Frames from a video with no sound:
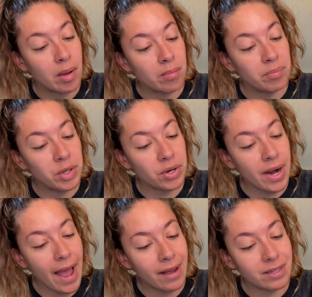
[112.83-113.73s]
Pure
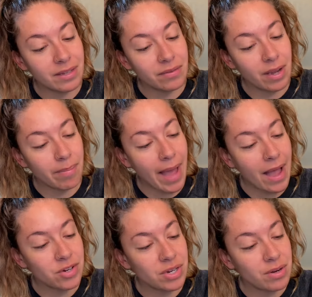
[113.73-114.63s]
acts of
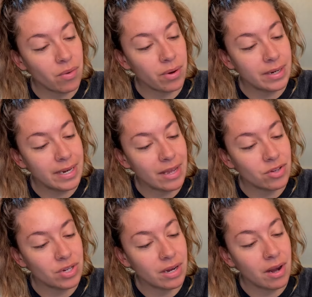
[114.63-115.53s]
compassion or
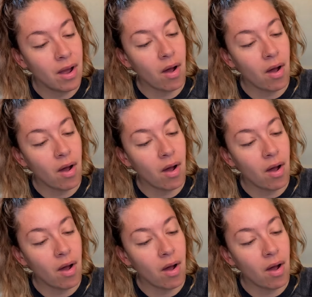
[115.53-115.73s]
attention